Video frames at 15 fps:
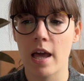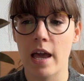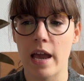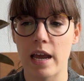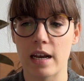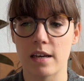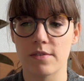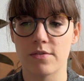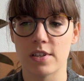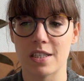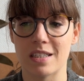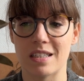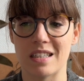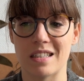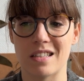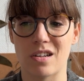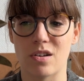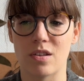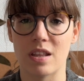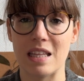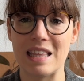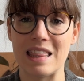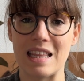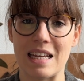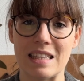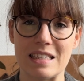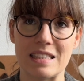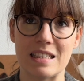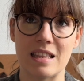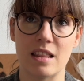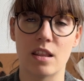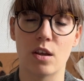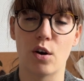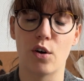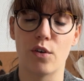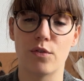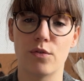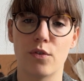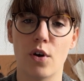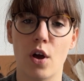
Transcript: and I finished it on the 19th of